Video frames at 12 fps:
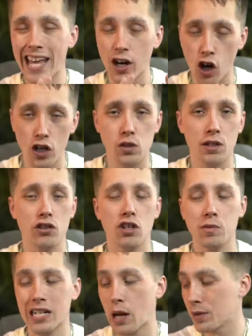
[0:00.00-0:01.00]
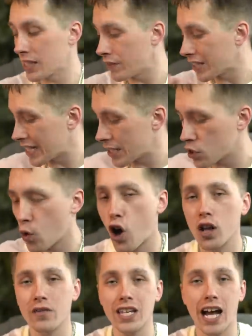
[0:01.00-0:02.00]
And also in the description, I will leave a link to
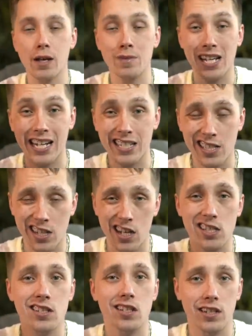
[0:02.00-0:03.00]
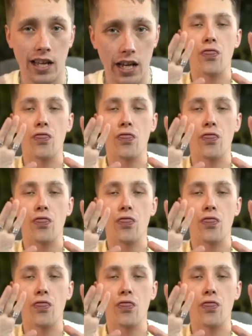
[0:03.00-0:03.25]
all of the items that I discussed today.